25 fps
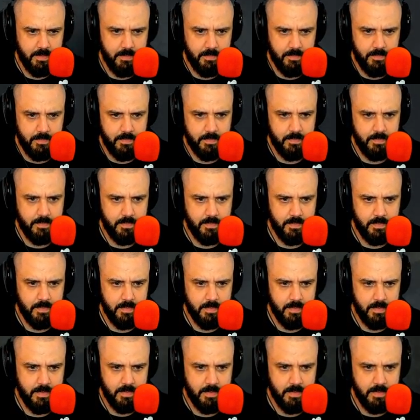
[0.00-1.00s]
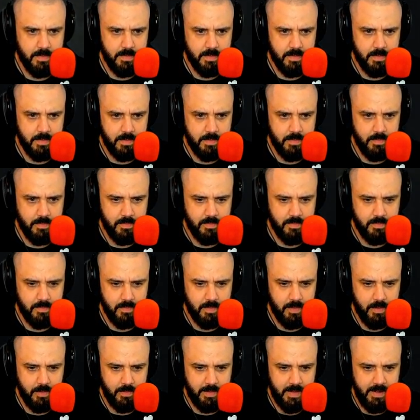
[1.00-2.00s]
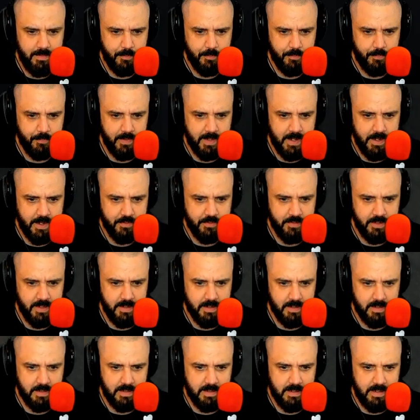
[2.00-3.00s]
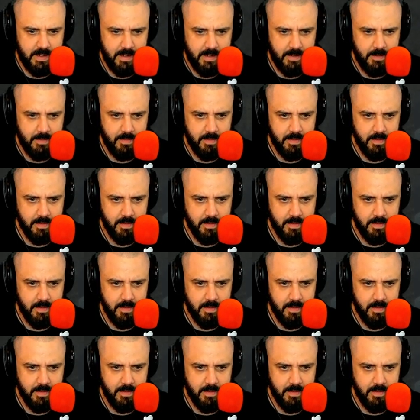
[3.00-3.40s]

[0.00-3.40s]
Your, your inventory's full. I only have a flashlight and a lighter.